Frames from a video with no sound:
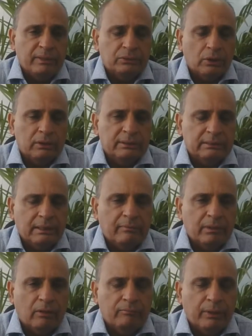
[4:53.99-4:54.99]
we saw this
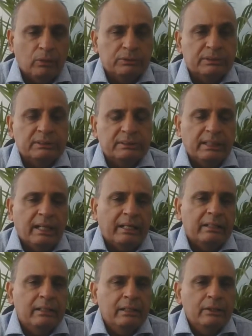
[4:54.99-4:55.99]
level of below 69.